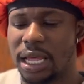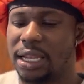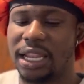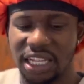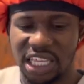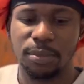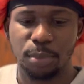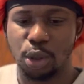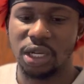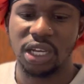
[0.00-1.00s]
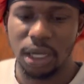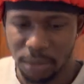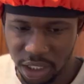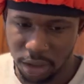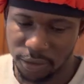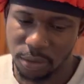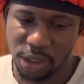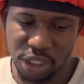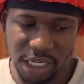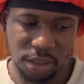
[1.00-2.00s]
Let it keep building up, nigga. You feel me?
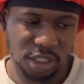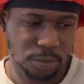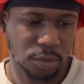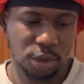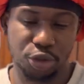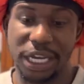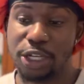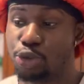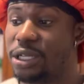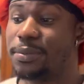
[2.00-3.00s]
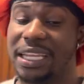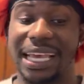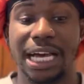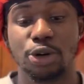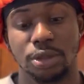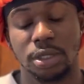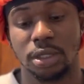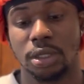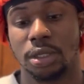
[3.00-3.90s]
Try to do something else,